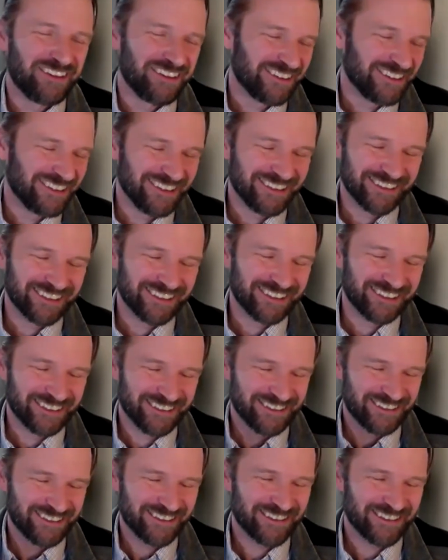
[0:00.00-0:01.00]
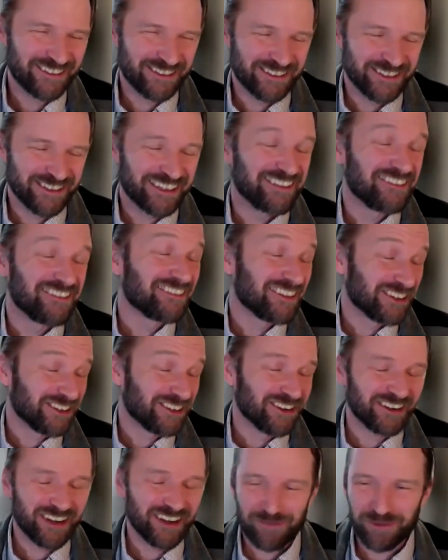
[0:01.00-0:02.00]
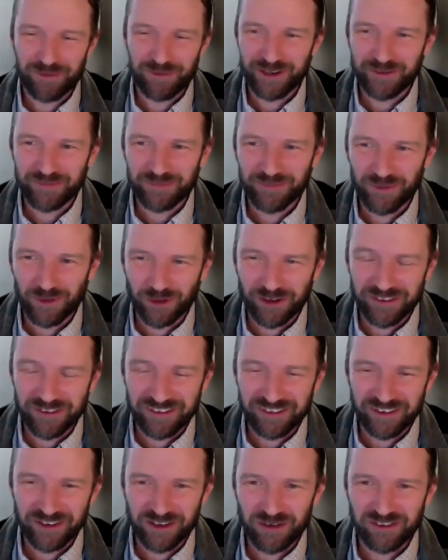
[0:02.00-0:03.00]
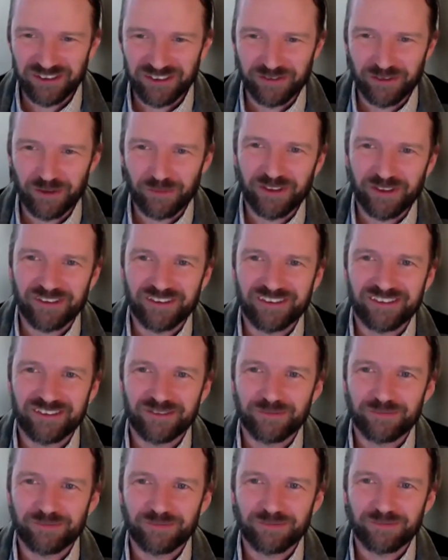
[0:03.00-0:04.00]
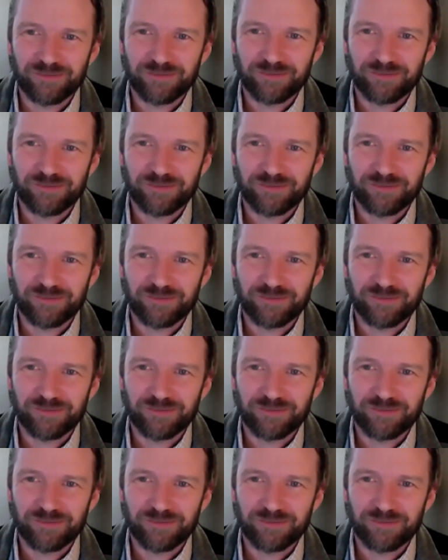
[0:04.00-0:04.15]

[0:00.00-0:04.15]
entity to consider adopting or consider using from this.